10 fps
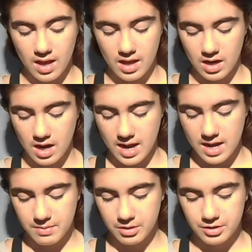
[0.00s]
And
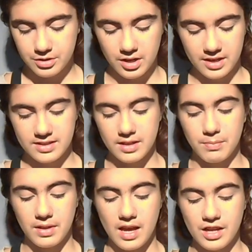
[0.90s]
I am going to go into the
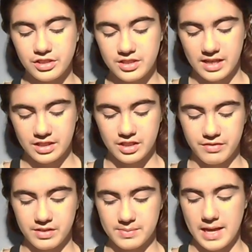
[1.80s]
blush section
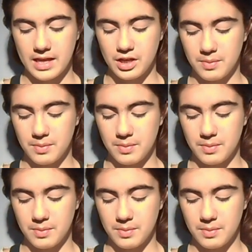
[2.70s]
of this palette.